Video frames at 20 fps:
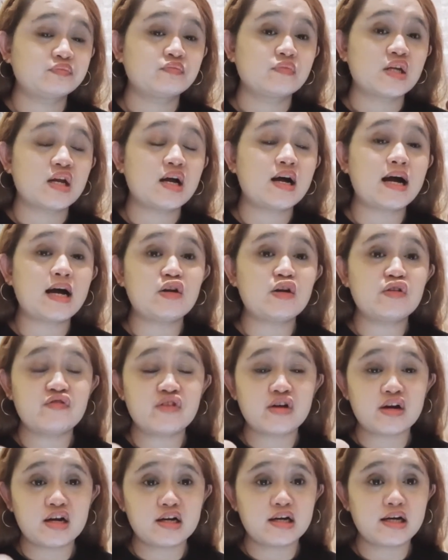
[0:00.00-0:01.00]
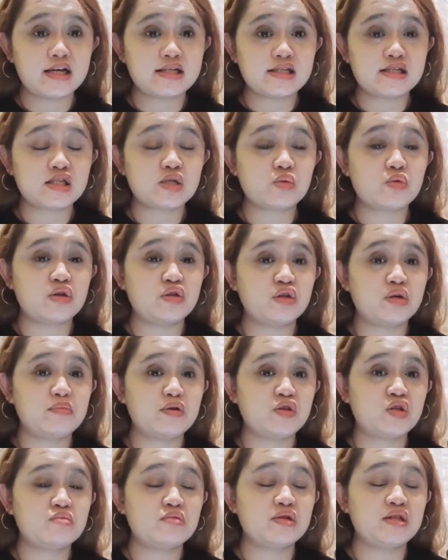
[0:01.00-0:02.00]
Ang aloe vera, guys, is a wonderful
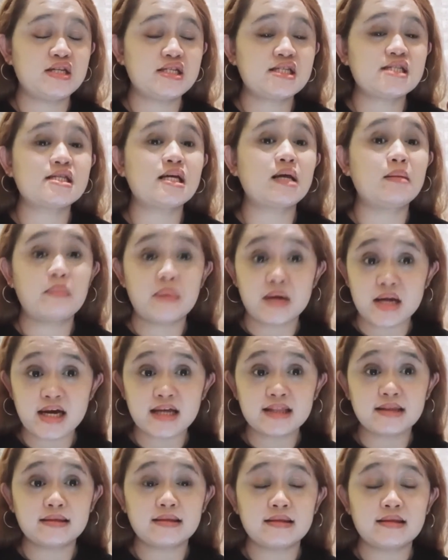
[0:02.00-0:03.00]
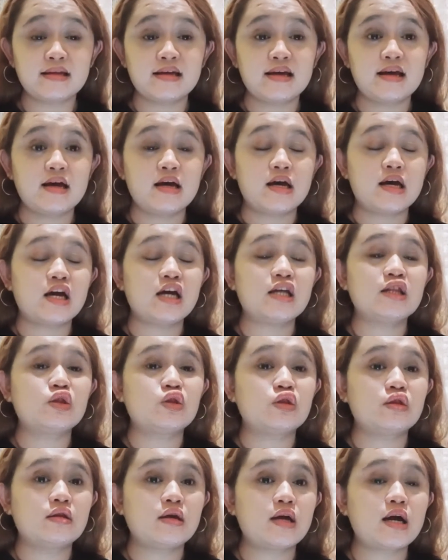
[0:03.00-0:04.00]
medicinal plant. And,
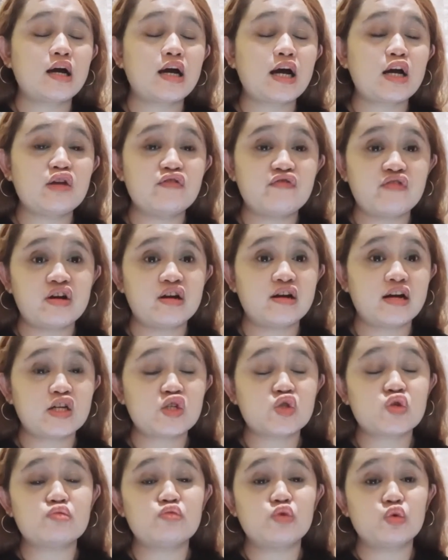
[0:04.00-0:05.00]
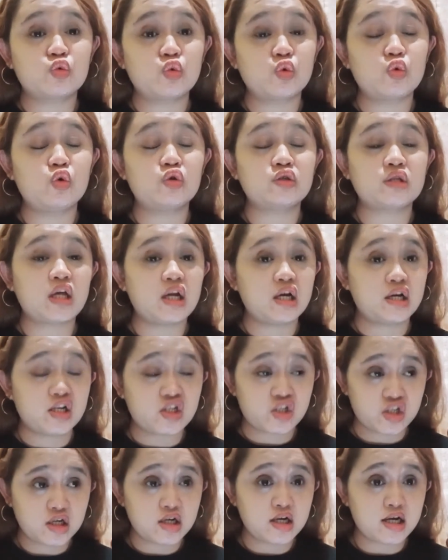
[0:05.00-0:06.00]
ang aloe vera, guys, tumutulong talaga
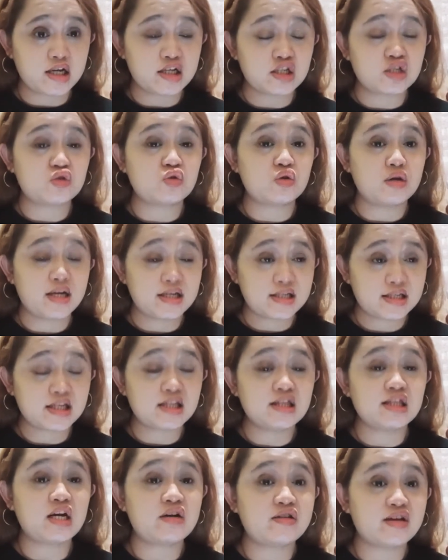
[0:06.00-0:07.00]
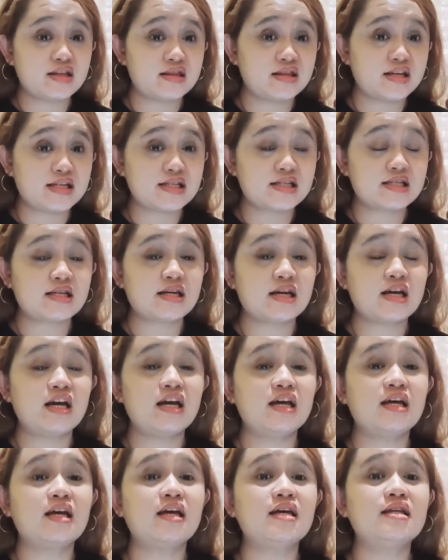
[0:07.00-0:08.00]
siya, guys, to lessen the redness
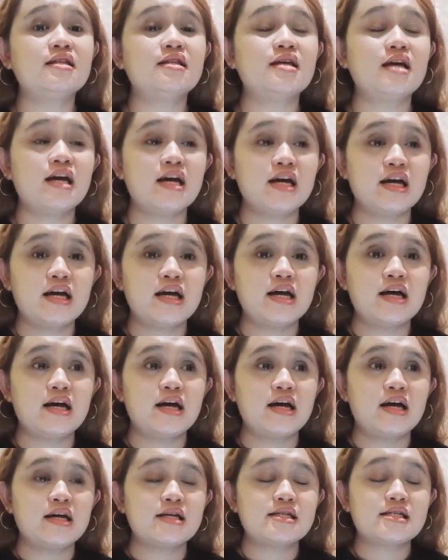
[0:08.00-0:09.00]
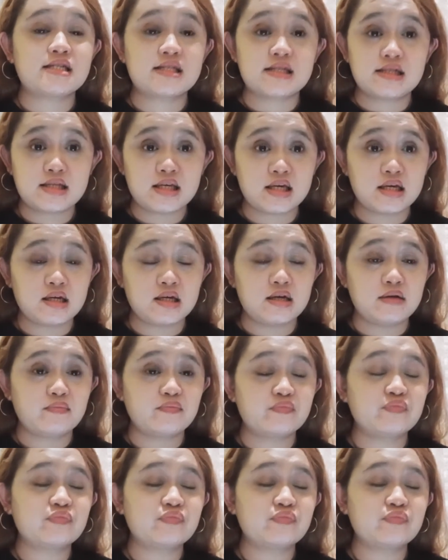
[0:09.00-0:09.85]
and sting